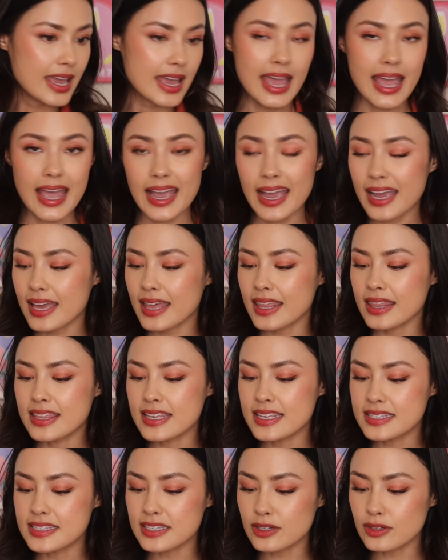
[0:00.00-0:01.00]

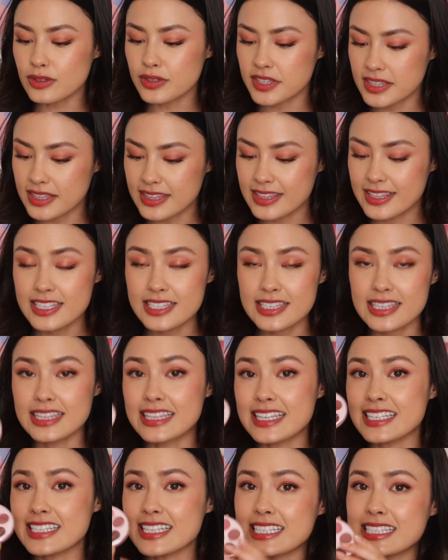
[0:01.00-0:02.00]

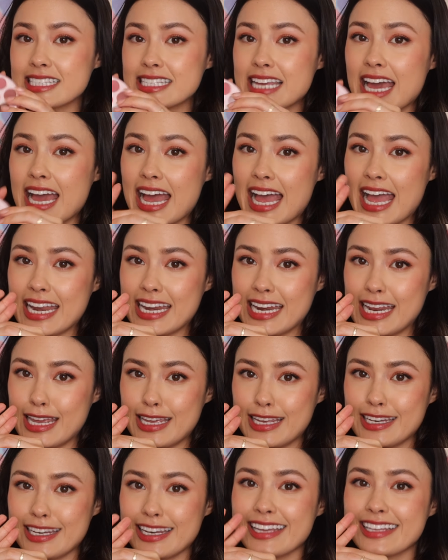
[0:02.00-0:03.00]
this is
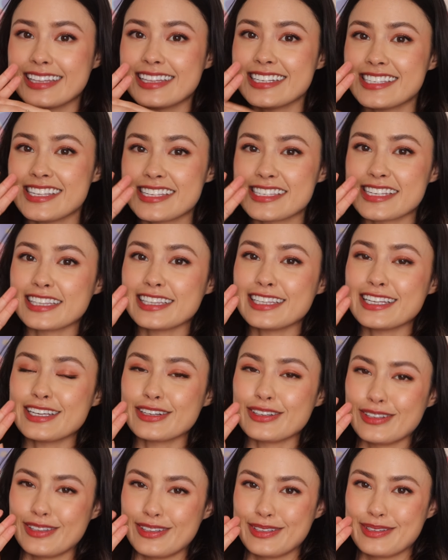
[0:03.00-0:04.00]
tiny. Like this is a
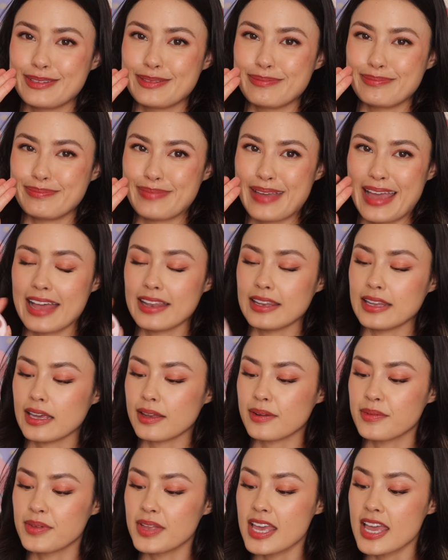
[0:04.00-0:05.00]
little
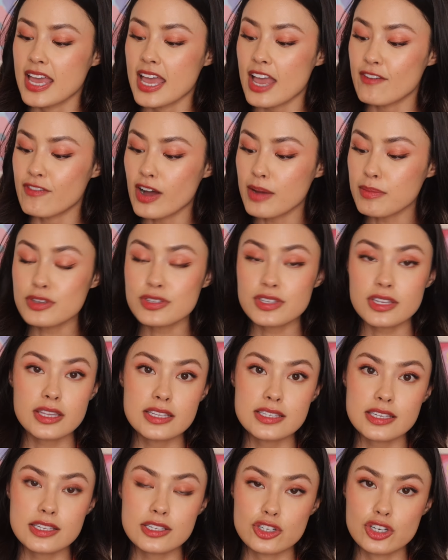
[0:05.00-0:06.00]
palette. If I'm using
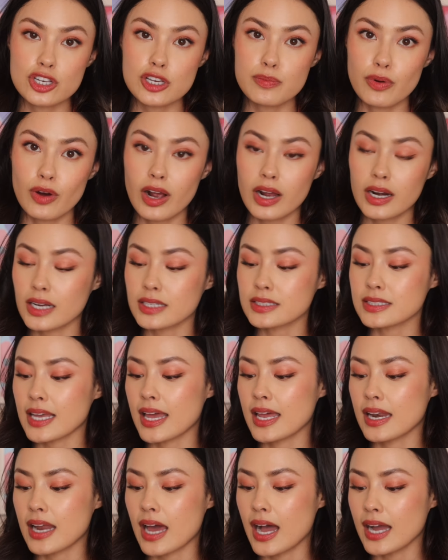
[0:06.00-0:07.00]
these as a cheek product,
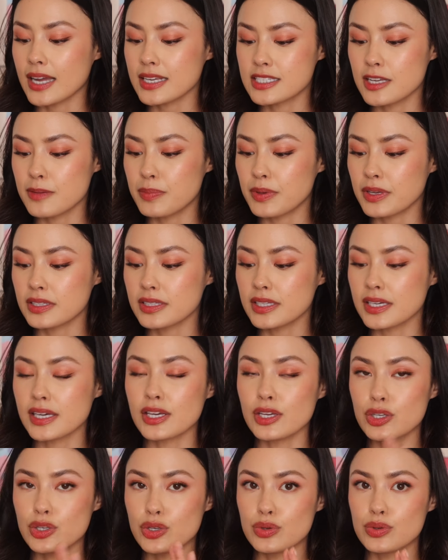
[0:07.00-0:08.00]
and I typically
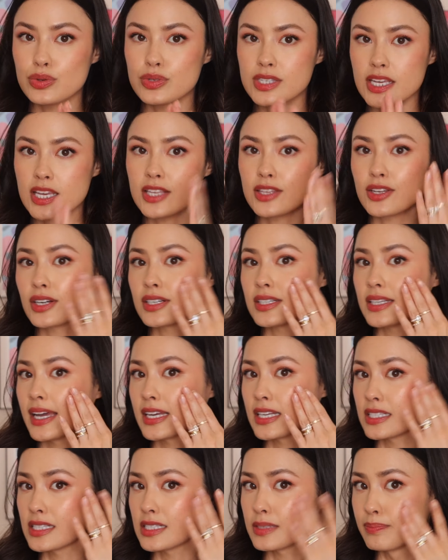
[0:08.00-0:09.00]
use either
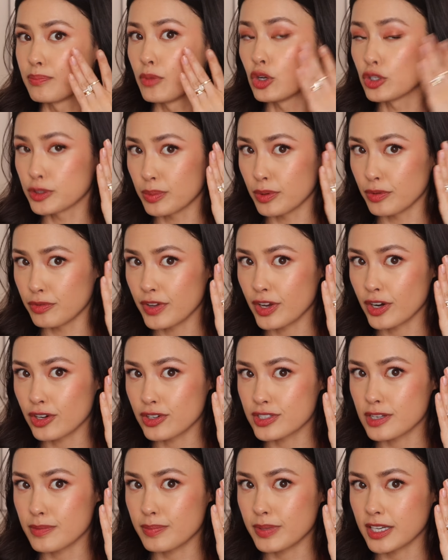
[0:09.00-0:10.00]
like multiple
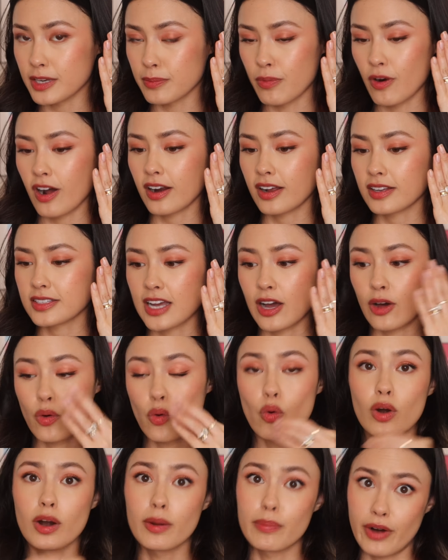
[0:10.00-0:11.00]
fingers to blend a product out
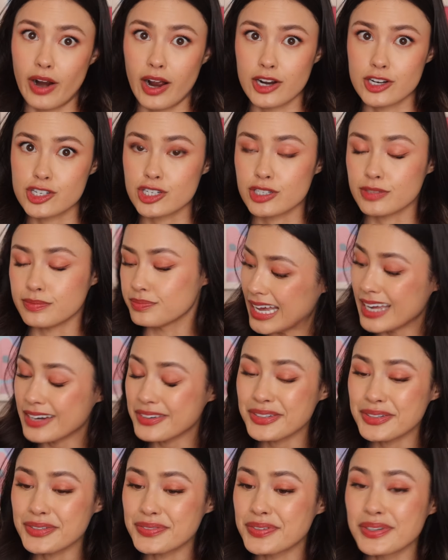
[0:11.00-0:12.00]
or a brush. I don't
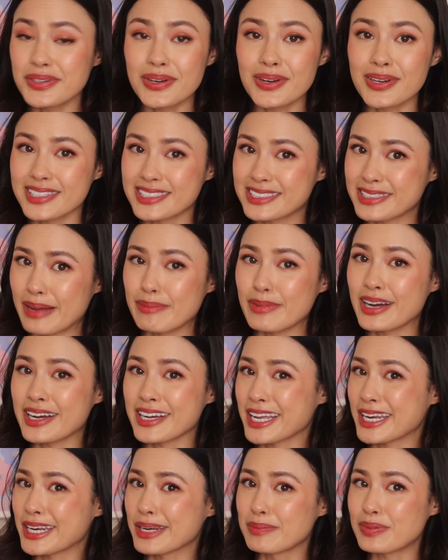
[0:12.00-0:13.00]
know if you noticed, I'm not
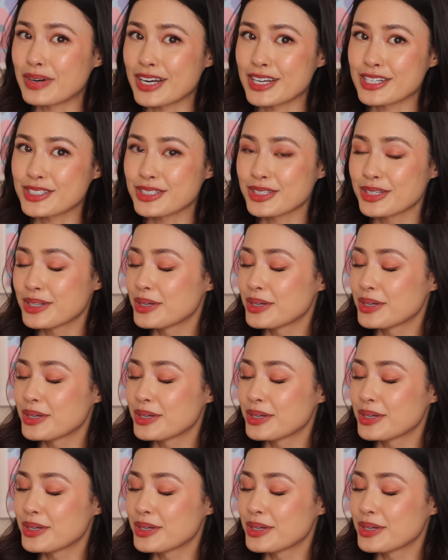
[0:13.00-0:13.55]
getting a brush